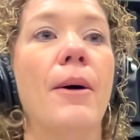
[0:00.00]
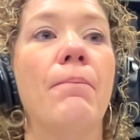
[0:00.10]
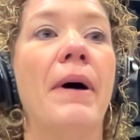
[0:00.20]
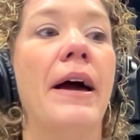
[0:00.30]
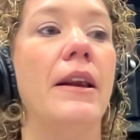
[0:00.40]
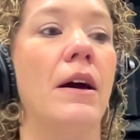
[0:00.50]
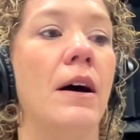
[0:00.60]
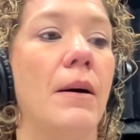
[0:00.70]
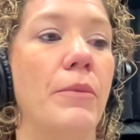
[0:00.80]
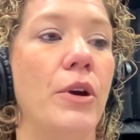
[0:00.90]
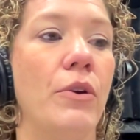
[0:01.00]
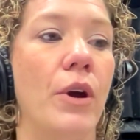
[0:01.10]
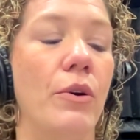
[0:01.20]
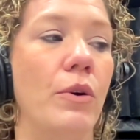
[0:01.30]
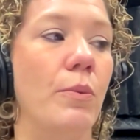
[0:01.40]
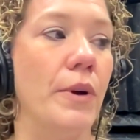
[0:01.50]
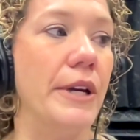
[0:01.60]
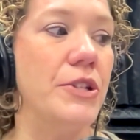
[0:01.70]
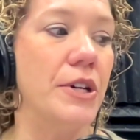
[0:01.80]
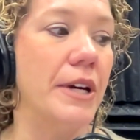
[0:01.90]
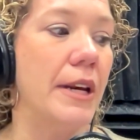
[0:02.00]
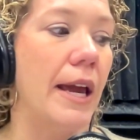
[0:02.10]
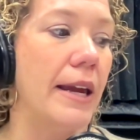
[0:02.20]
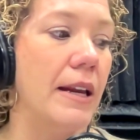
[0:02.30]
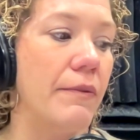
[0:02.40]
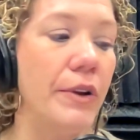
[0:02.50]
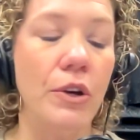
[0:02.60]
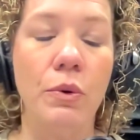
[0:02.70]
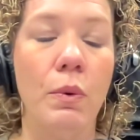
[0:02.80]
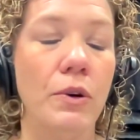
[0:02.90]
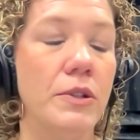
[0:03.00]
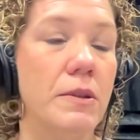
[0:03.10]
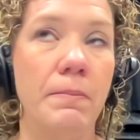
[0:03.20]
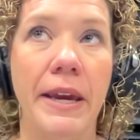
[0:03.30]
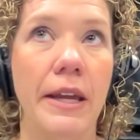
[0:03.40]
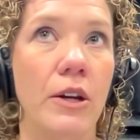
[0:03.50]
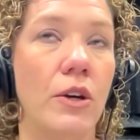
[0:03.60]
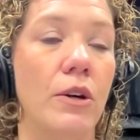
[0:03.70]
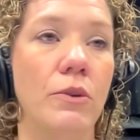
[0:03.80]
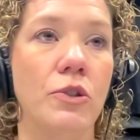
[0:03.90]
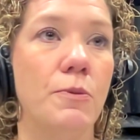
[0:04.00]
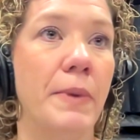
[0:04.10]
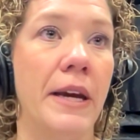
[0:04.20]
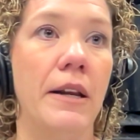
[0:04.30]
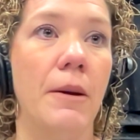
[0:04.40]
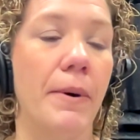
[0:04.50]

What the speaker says: But, you really took a negative and you are making a huge spin and a